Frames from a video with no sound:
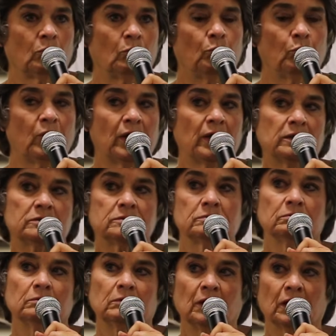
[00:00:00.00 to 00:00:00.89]
what
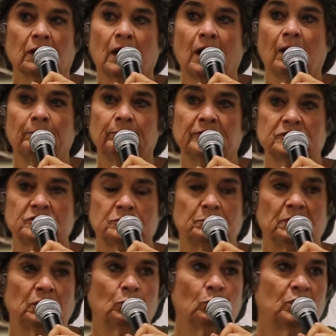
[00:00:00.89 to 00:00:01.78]

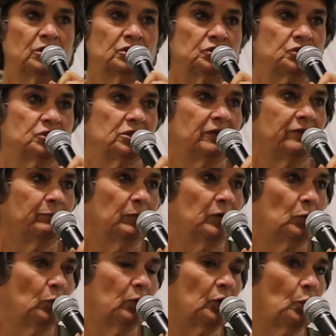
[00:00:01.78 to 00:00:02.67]
accomplishment, what
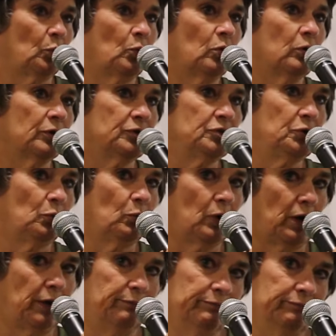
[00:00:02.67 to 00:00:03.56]
achievement, what award you
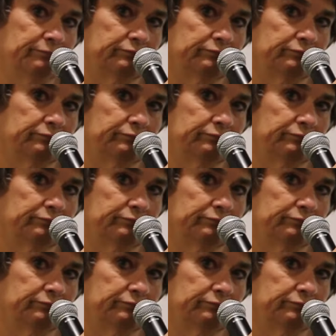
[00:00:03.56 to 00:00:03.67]
won.